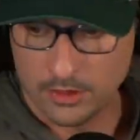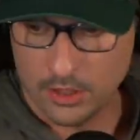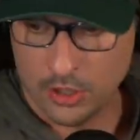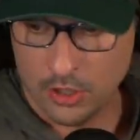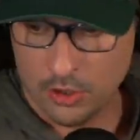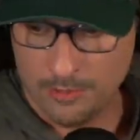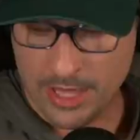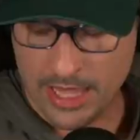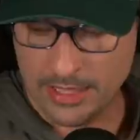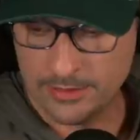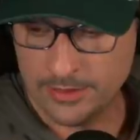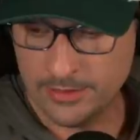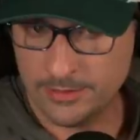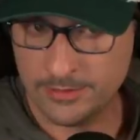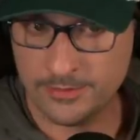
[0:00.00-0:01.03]
Oh man,
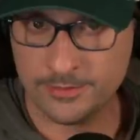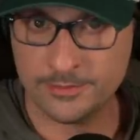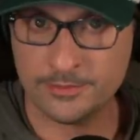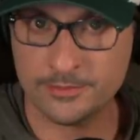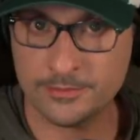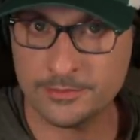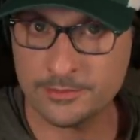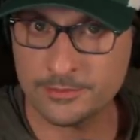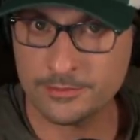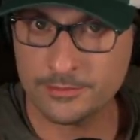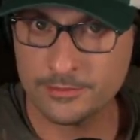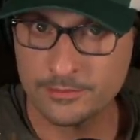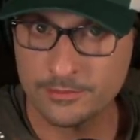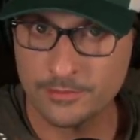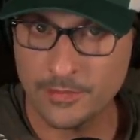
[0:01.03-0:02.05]

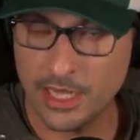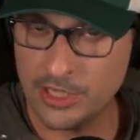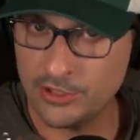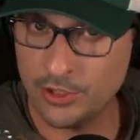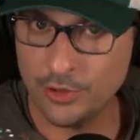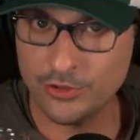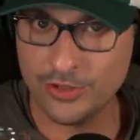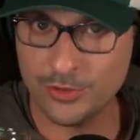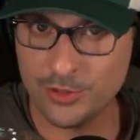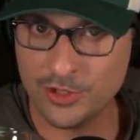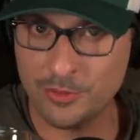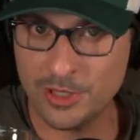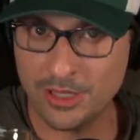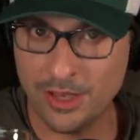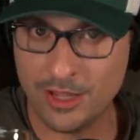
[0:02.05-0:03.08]
I told you there's
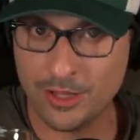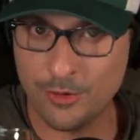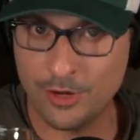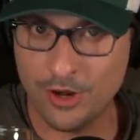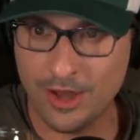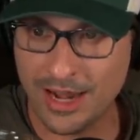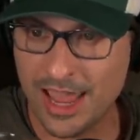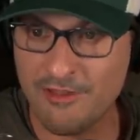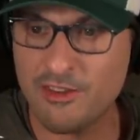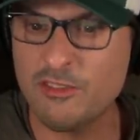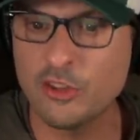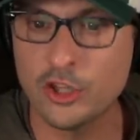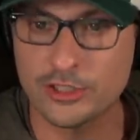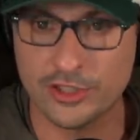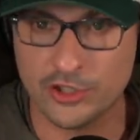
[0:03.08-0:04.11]
gonna be a lot going on. I haven't
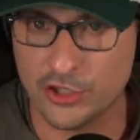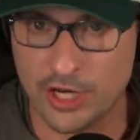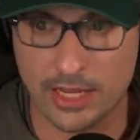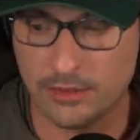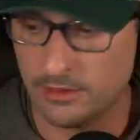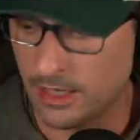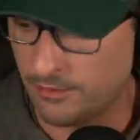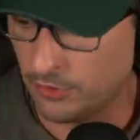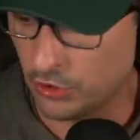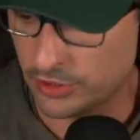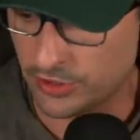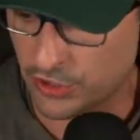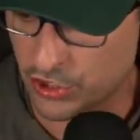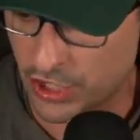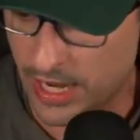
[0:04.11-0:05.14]
even looked at the chat. I haven't looked
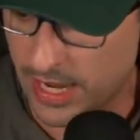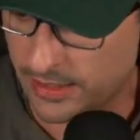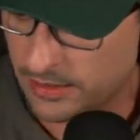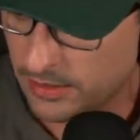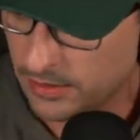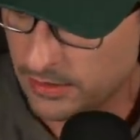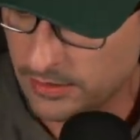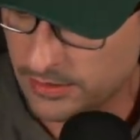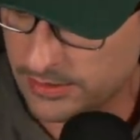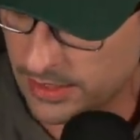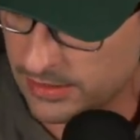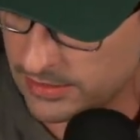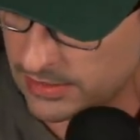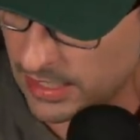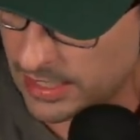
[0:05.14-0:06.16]
at the chat
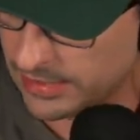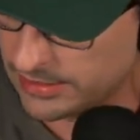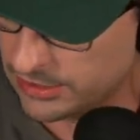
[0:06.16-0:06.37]
since I